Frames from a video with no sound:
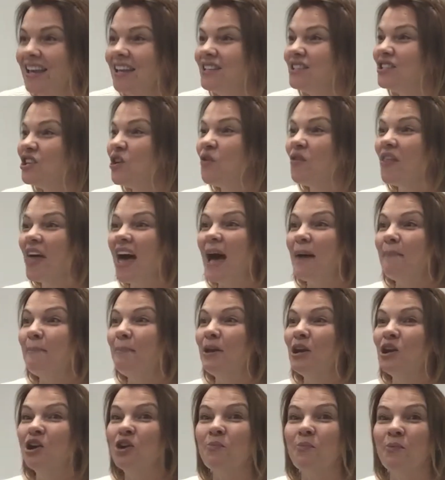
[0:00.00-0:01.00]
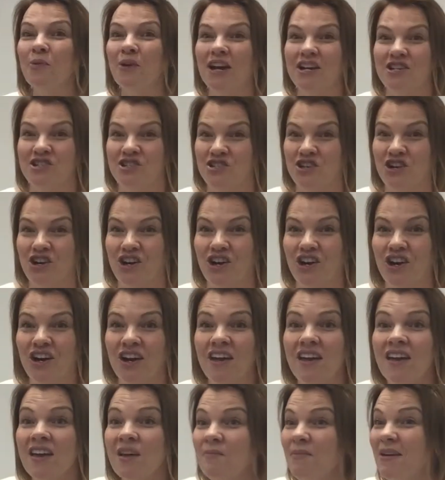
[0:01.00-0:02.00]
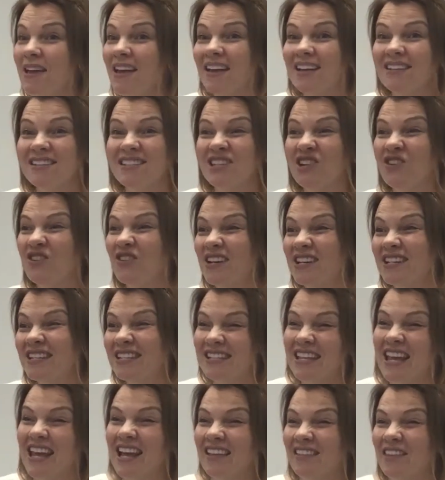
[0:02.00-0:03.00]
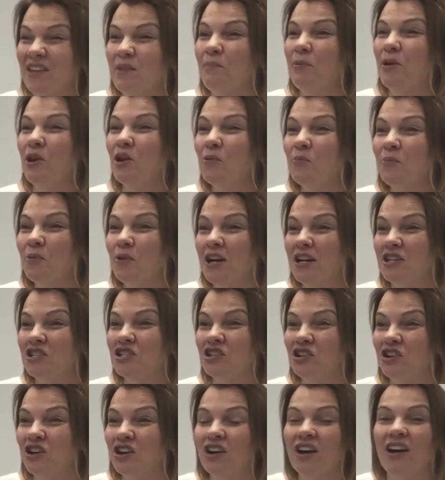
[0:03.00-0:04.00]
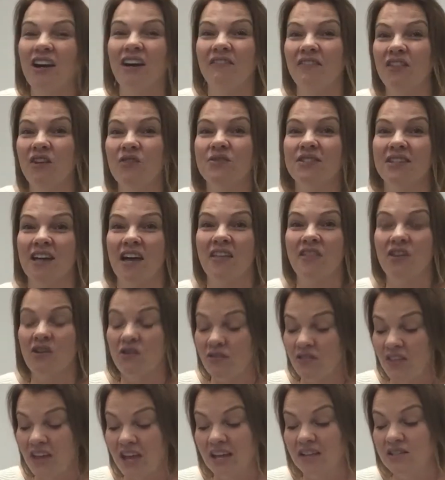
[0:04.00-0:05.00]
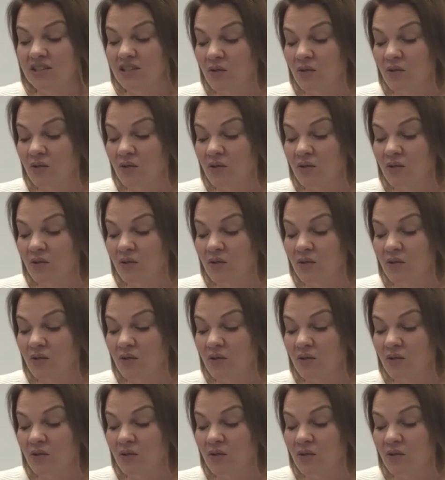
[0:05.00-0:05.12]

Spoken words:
So that peer pressure, because there is like the peer pressure of those other things.